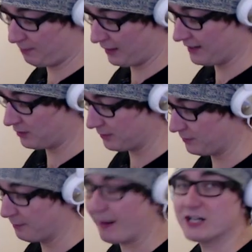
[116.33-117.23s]
playing
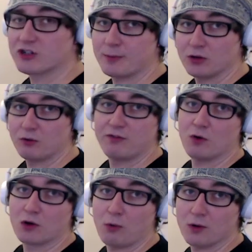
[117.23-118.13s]
the bass drum on all
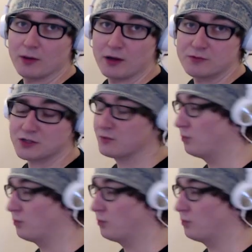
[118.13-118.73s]
four quarter notes.